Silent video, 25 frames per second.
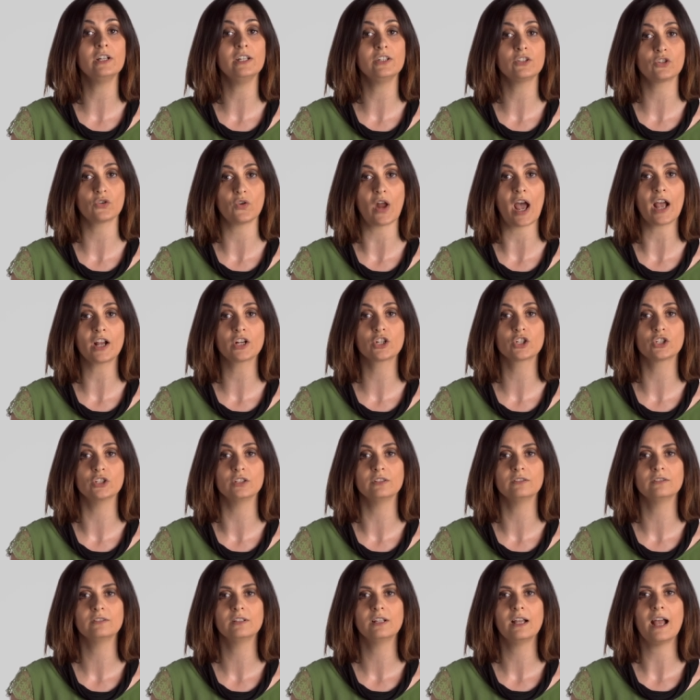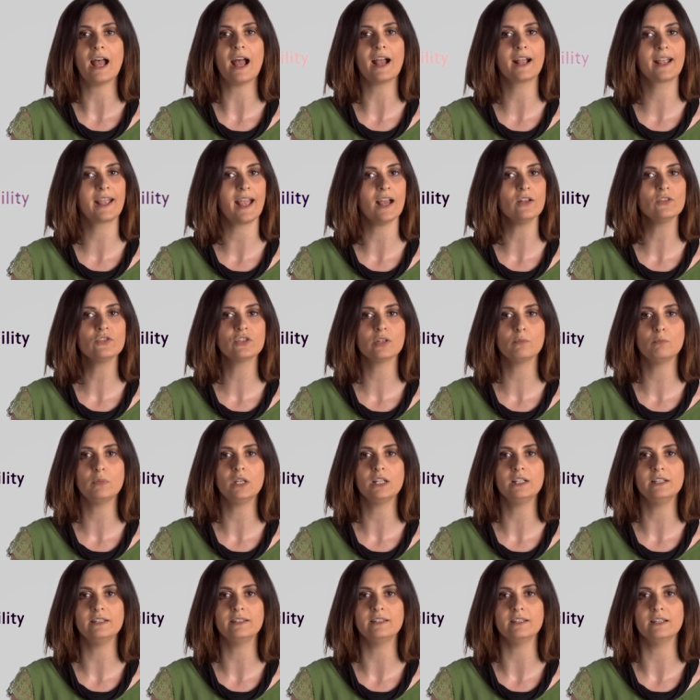interaction,
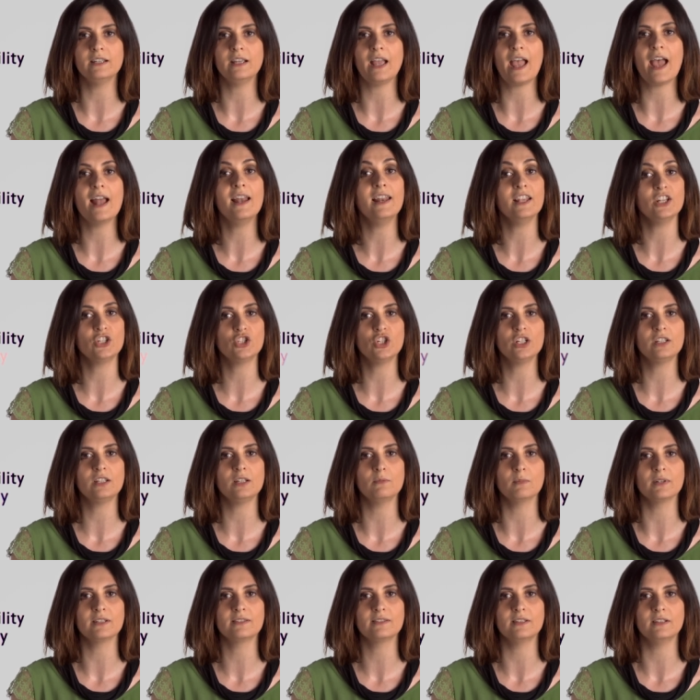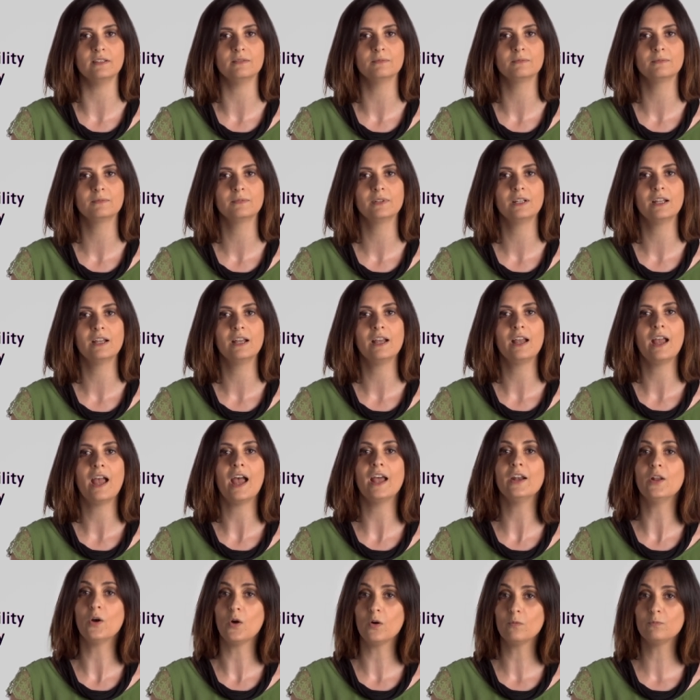accountability, and legitimacy,
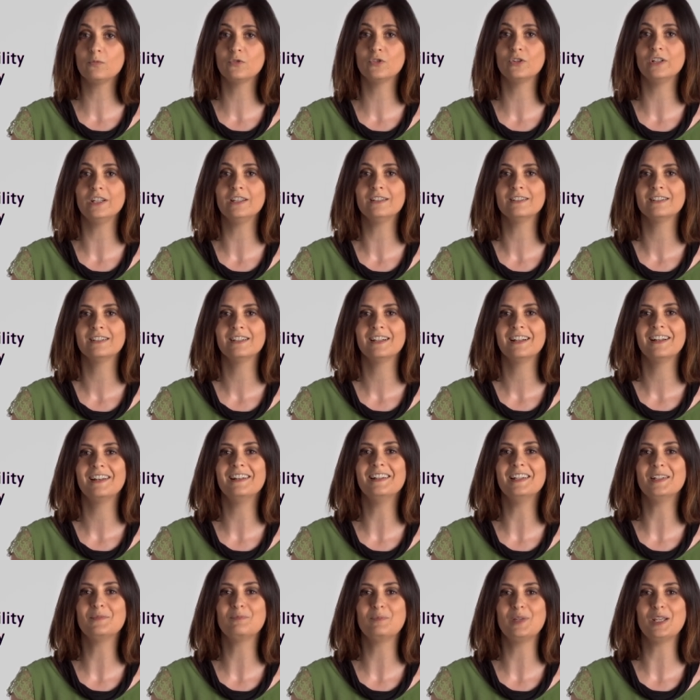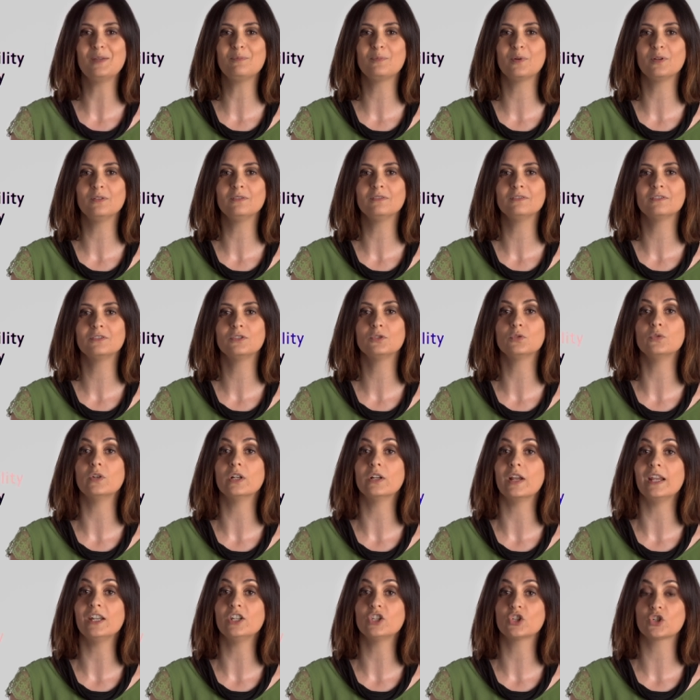and hopefully lead people to
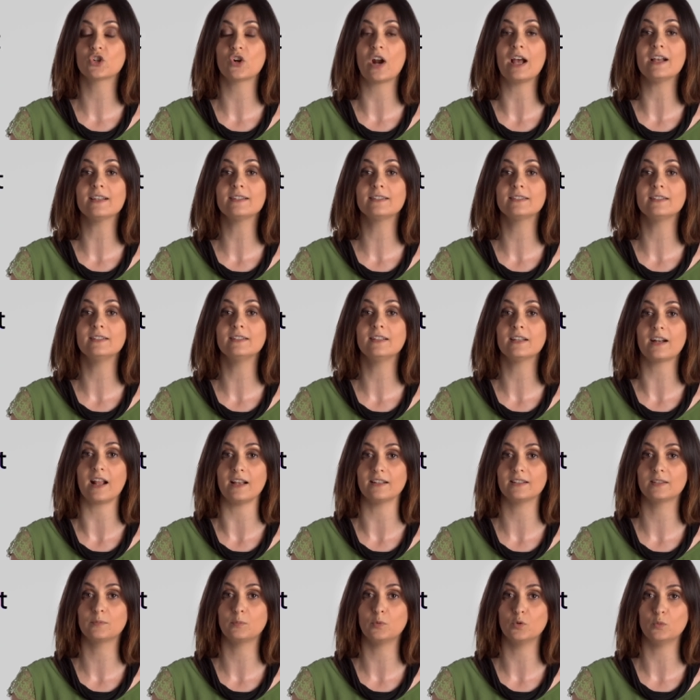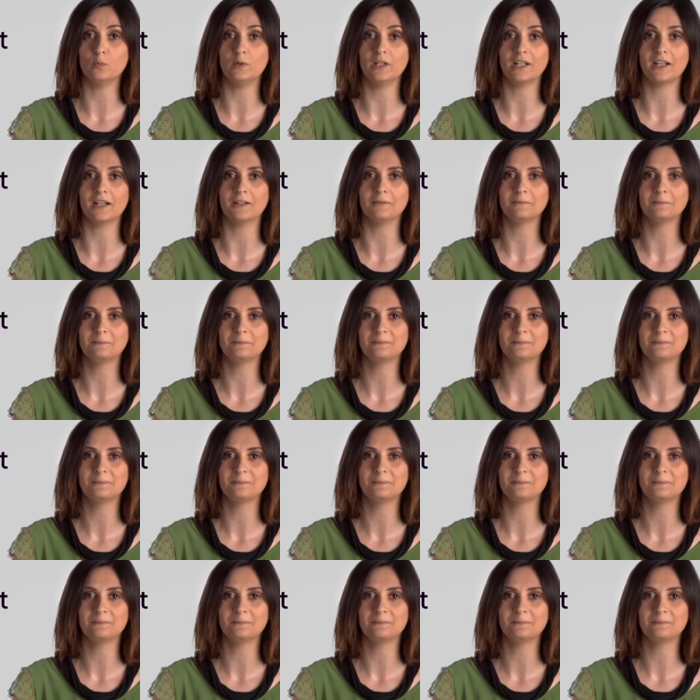regain trust in the res publica.